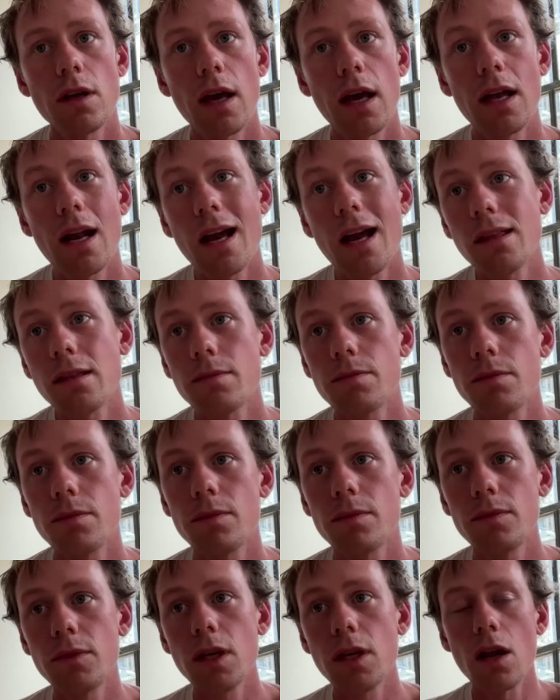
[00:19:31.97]

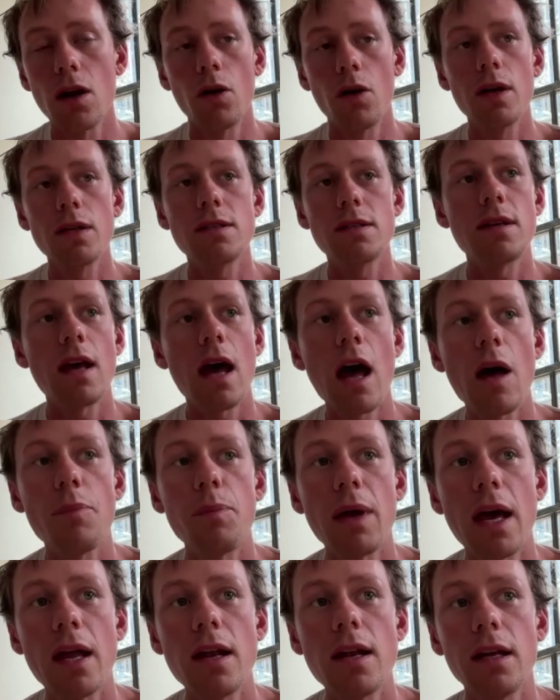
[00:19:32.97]
it's a
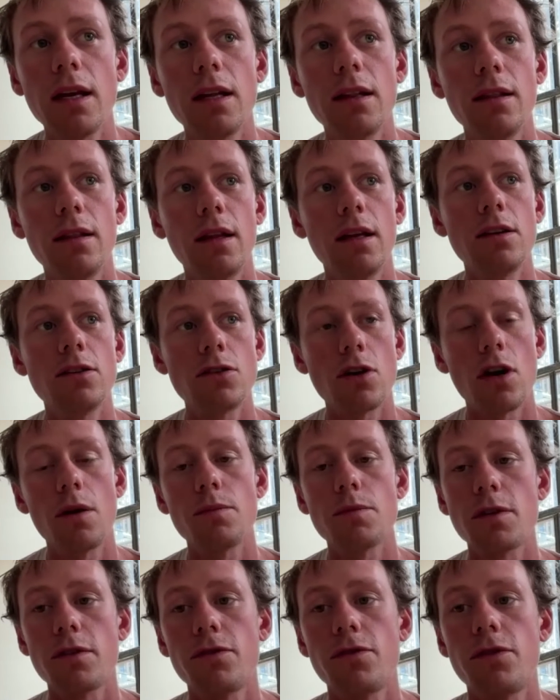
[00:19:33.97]
happy ending in
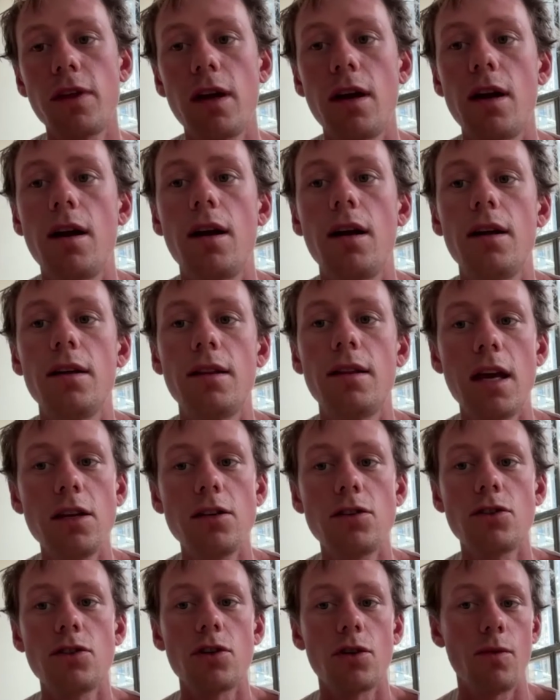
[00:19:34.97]
terms of they
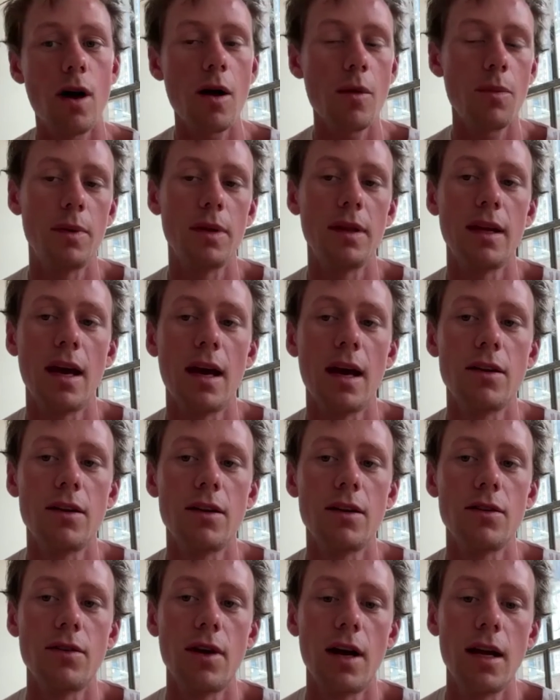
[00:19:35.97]
show up in the end,
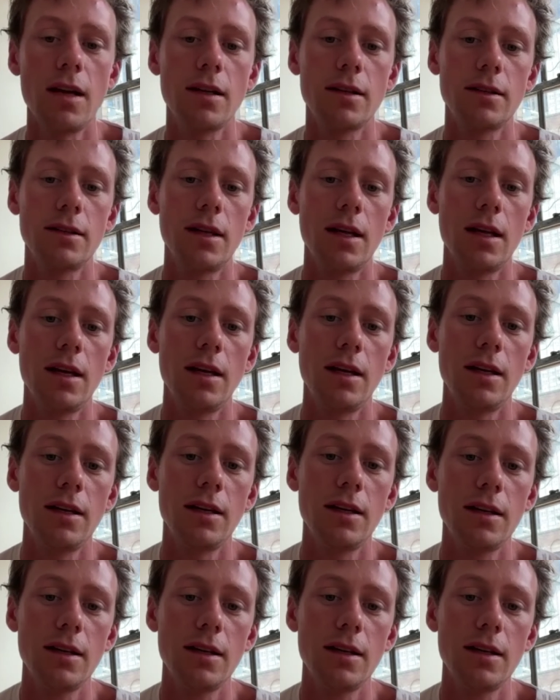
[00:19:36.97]
right? They